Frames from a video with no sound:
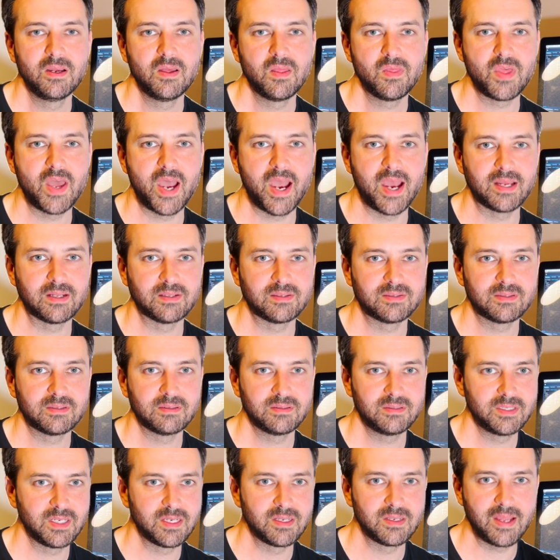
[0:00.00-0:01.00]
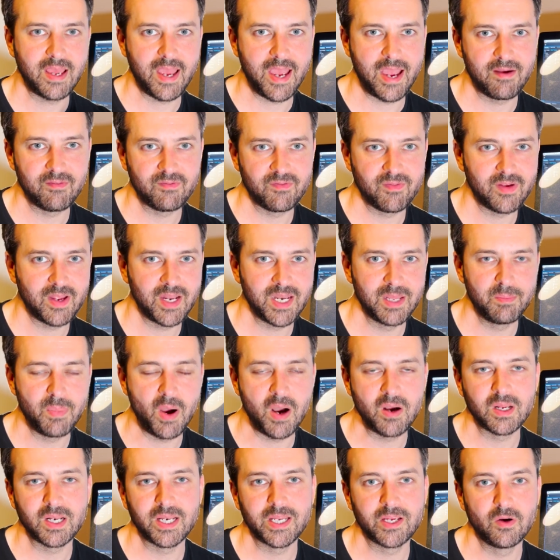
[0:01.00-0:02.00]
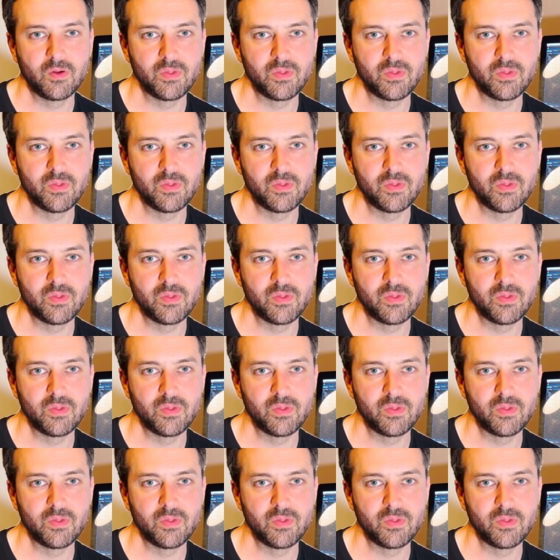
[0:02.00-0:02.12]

that didn't have any buckling